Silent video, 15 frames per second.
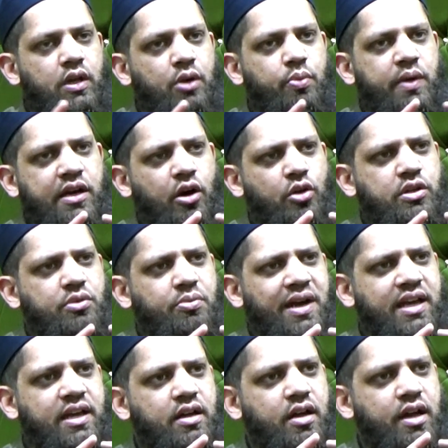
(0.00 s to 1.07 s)
we know the
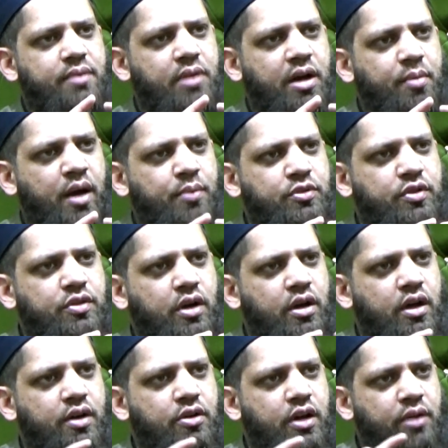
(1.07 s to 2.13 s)
way Imam Ahmad Rida
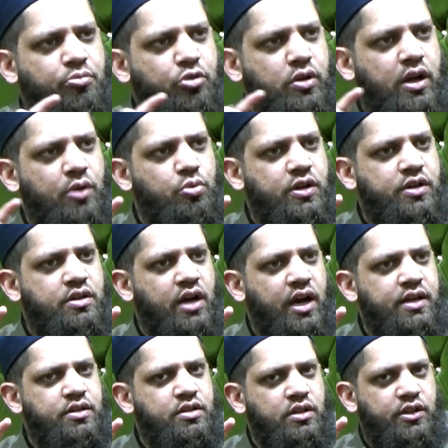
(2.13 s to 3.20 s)
Khan rahimahullah would
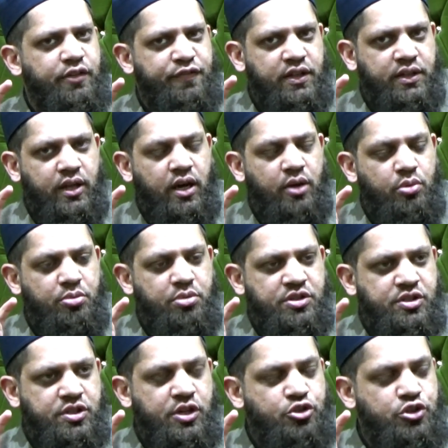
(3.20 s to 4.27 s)
title the Fatawa was
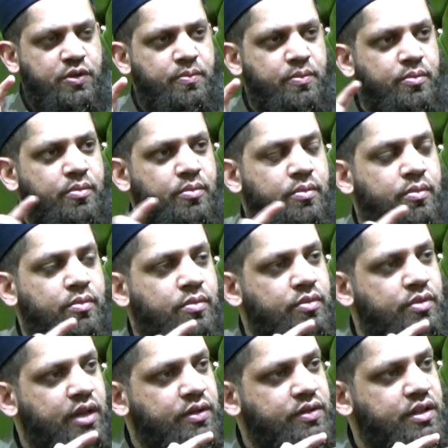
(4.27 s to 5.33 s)
such
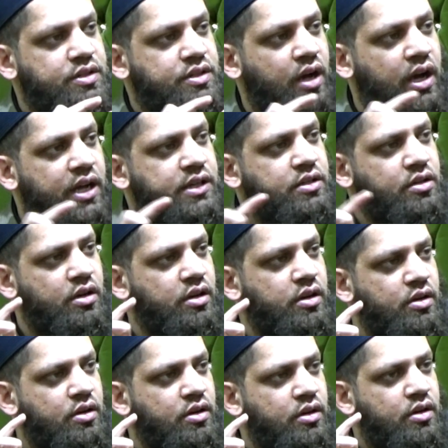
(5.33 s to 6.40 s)
that the
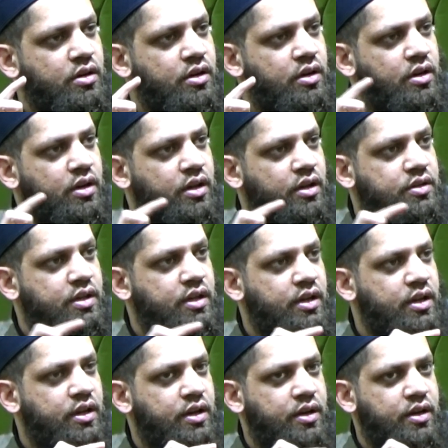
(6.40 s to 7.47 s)
title,
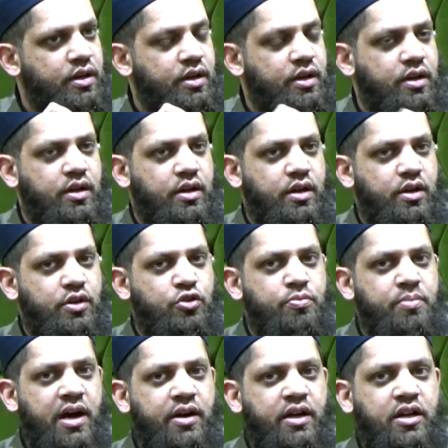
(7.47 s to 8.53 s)
the
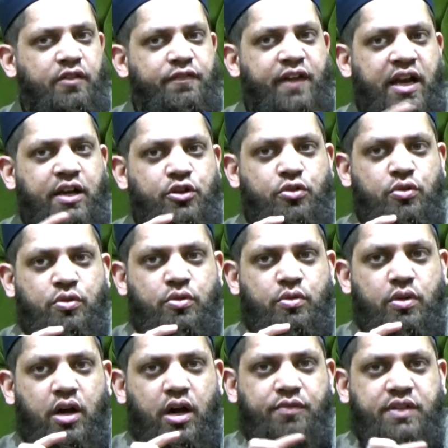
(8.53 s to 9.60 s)
numerical value
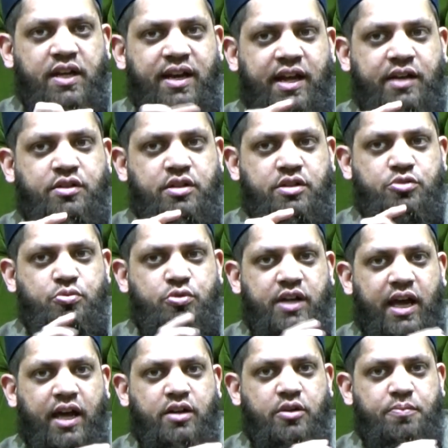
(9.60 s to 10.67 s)
of the letters would
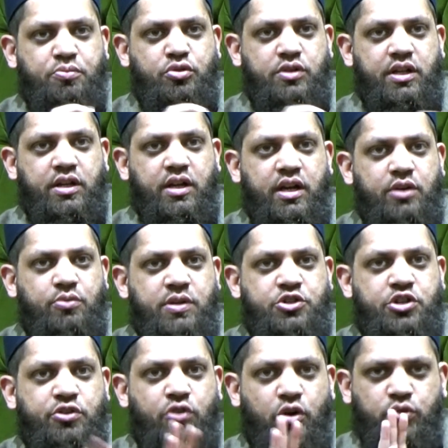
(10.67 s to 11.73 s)
add up to the year in which
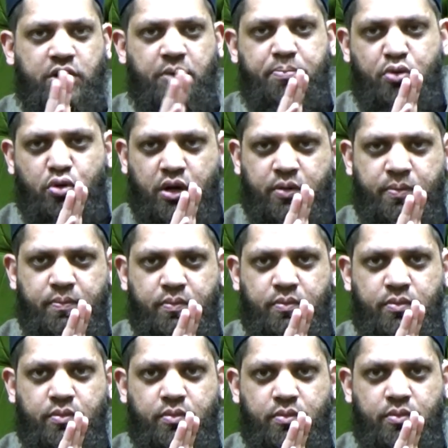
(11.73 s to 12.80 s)
he wrote the book.
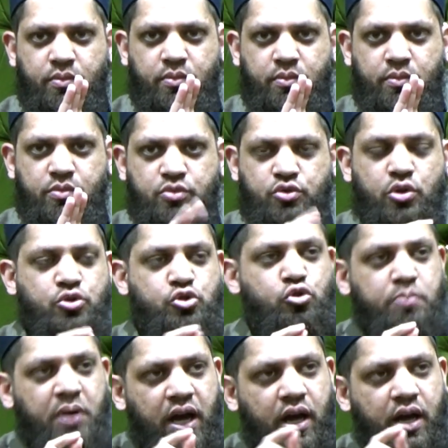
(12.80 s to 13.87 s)
So
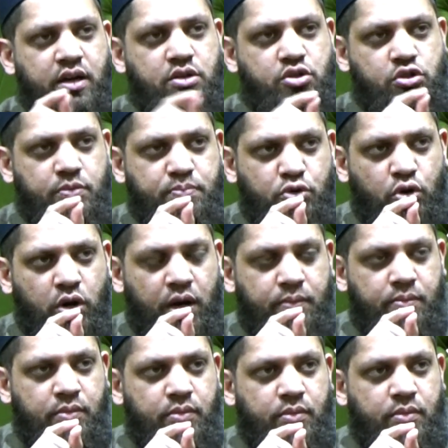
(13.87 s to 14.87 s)
Subhan as-Sabuh